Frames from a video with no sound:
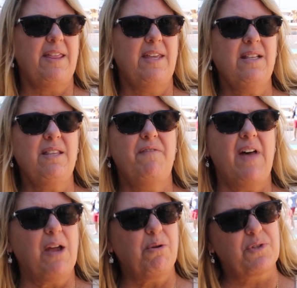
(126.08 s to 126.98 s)
I think the
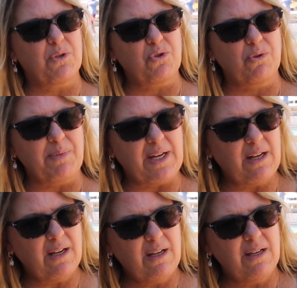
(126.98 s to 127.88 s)
value of social
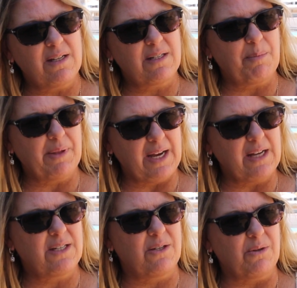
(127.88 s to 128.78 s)
media is a
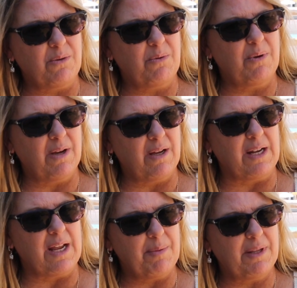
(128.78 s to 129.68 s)
play to
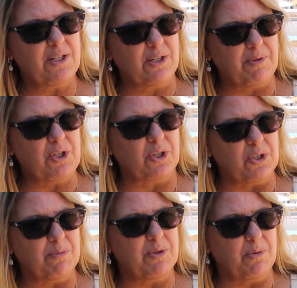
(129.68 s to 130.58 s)
enable us to reach
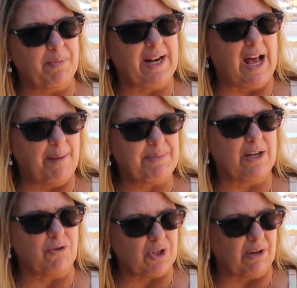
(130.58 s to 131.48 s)
consumers who might opt
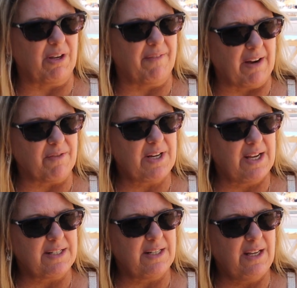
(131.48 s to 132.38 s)
out generally of
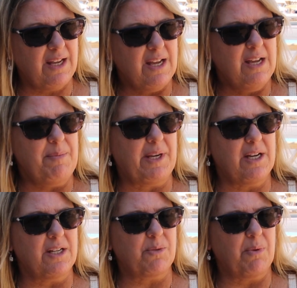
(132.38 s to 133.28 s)
advertising,
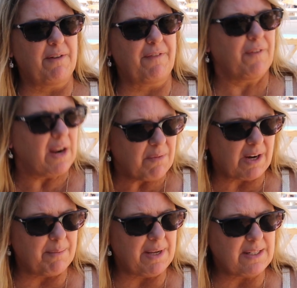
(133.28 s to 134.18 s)
because when a friend
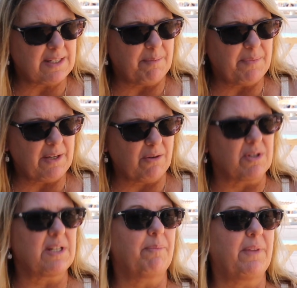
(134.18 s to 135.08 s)
recommends something or
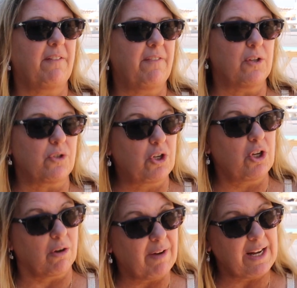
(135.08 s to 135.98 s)
something feels
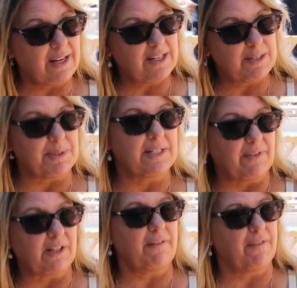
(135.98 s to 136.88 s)
curated
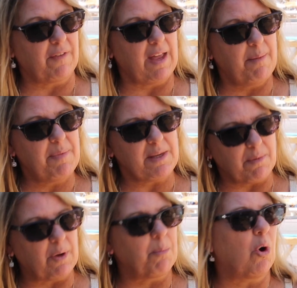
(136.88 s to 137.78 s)
specifically for them,
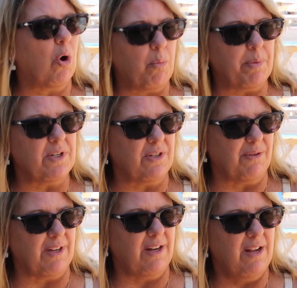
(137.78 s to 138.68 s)
they're more open
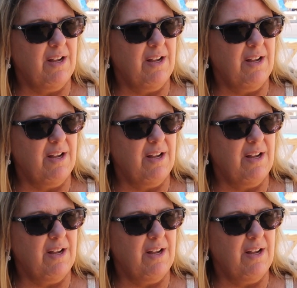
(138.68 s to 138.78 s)
to it.